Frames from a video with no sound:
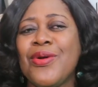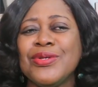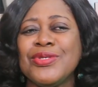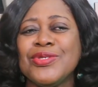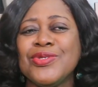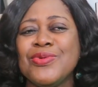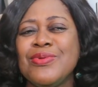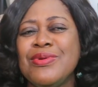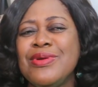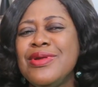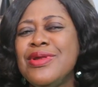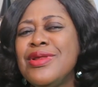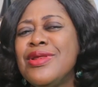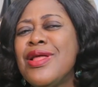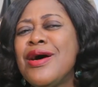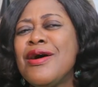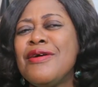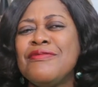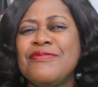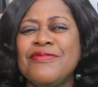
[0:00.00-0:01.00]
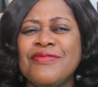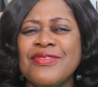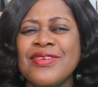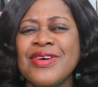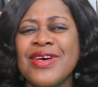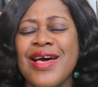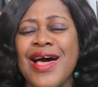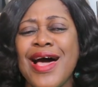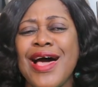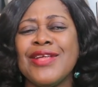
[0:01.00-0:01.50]
to love
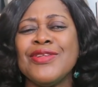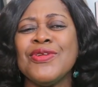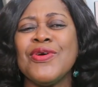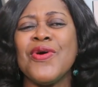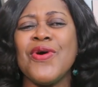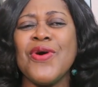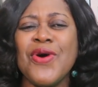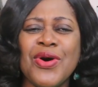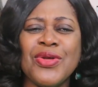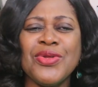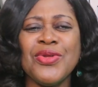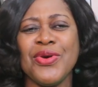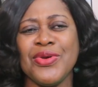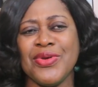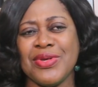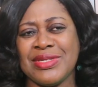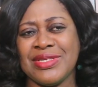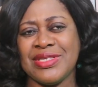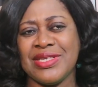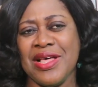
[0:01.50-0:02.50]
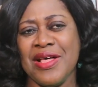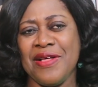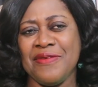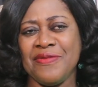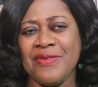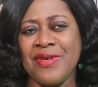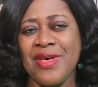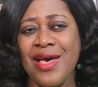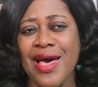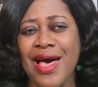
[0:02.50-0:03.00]
and honor yourself
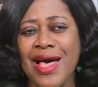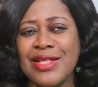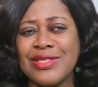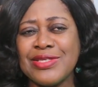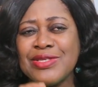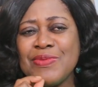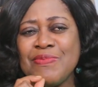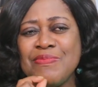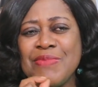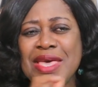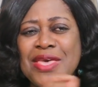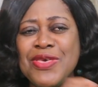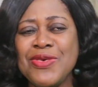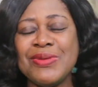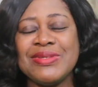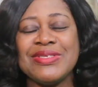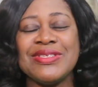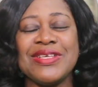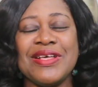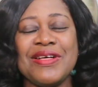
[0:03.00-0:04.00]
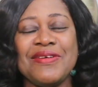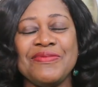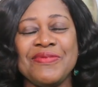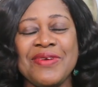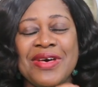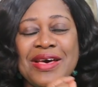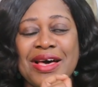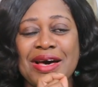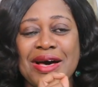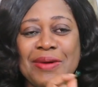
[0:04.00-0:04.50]
and to make yourself
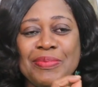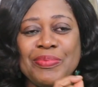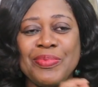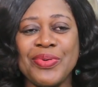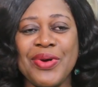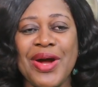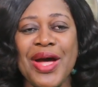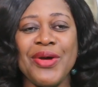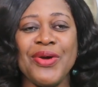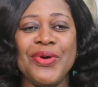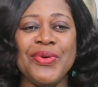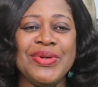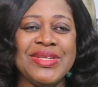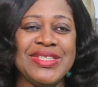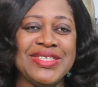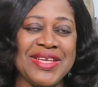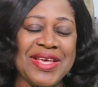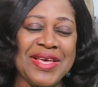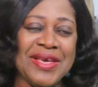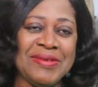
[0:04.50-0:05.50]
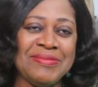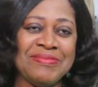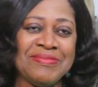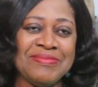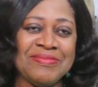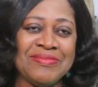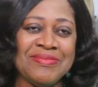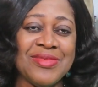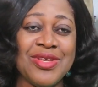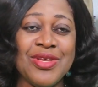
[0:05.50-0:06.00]
a priority.
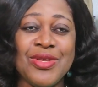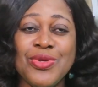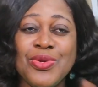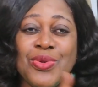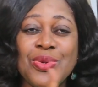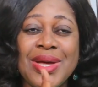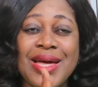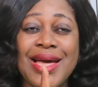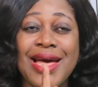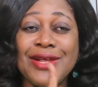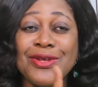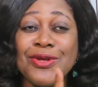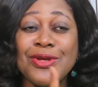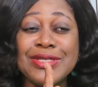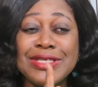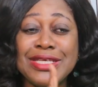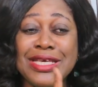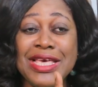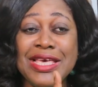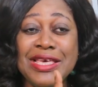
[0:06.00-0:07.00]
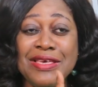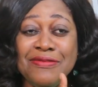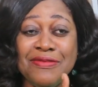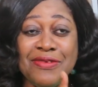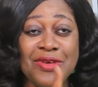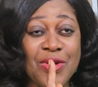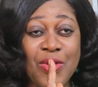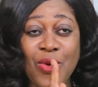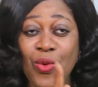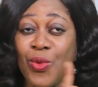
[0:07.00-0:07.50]
You cannot give
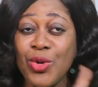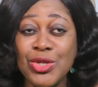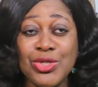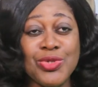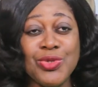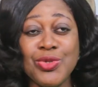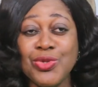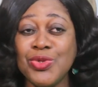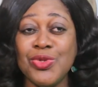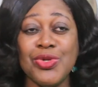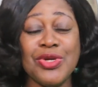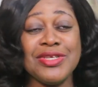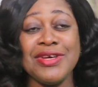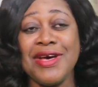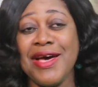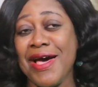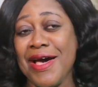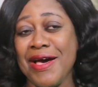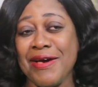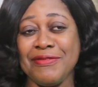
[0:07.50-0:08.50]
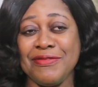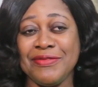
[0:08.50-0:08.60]
what you do not have.